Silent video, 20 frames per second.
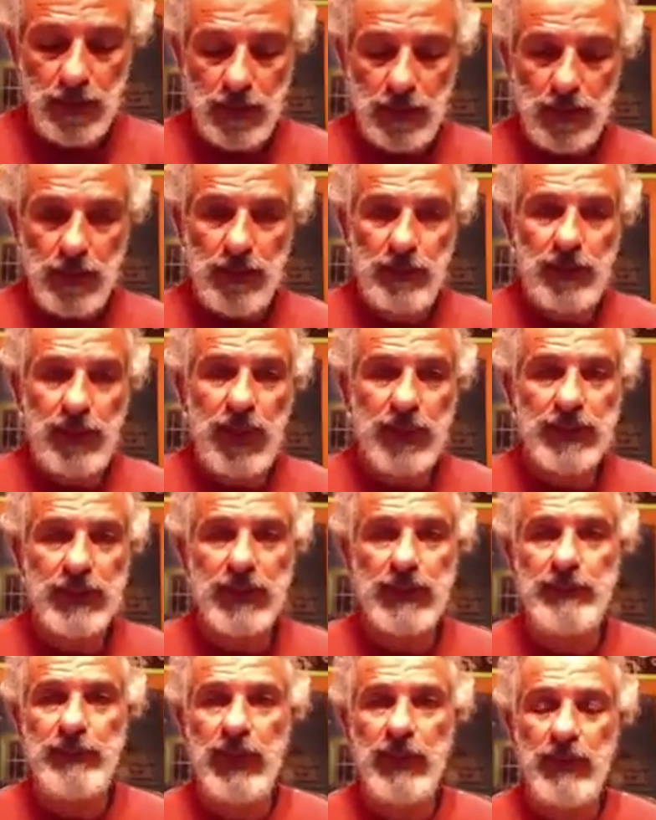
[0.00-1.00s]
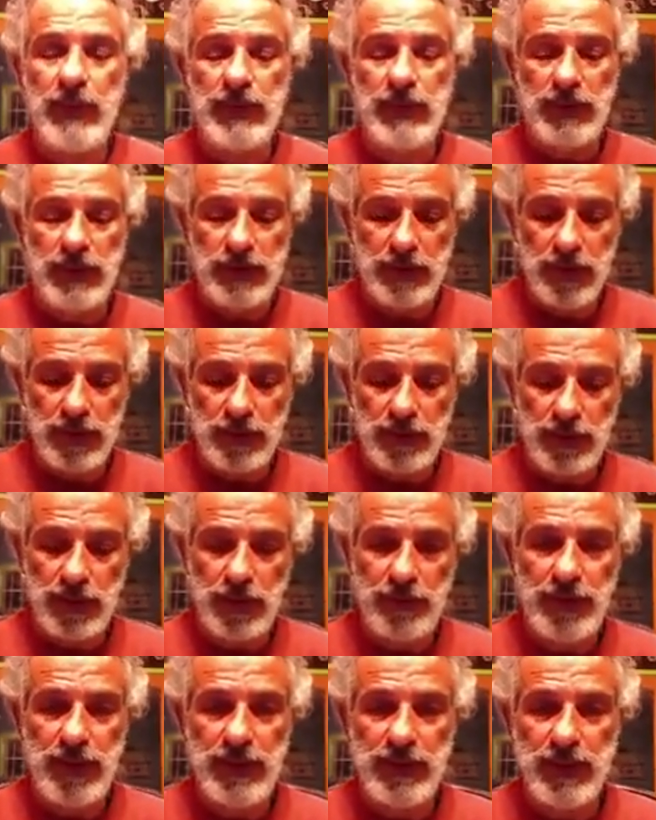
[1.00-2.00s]
The process by which the sun
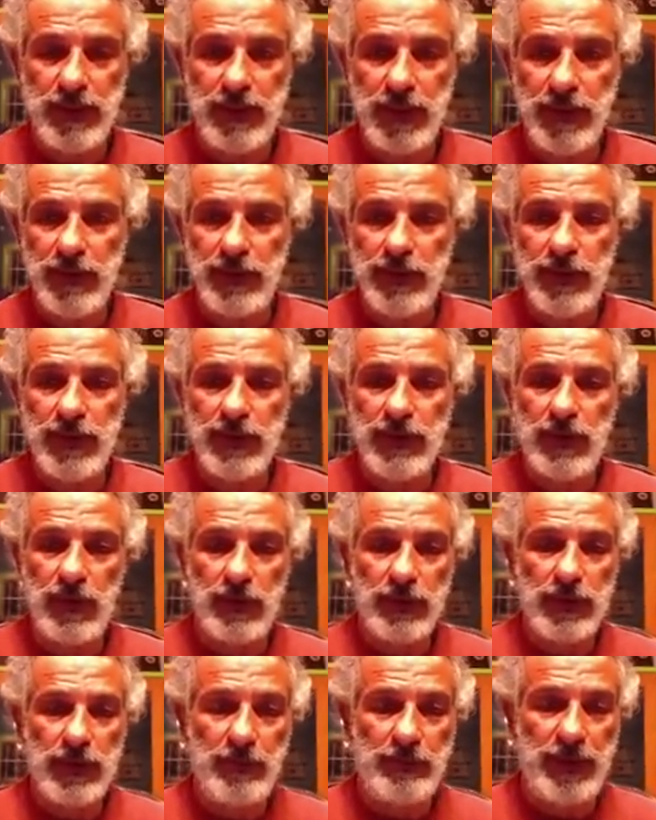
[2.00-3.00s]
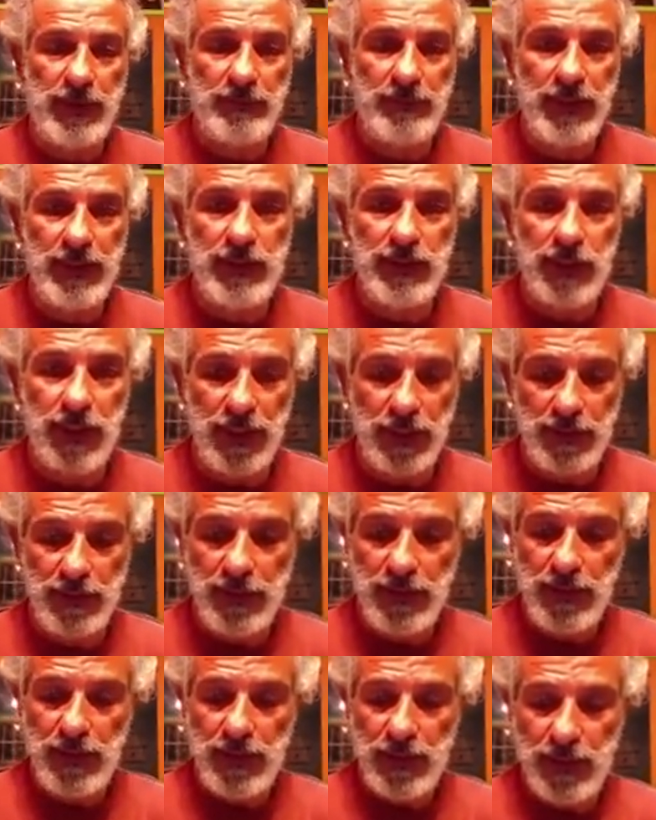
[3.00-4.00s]
generates its energy is called the PP chain,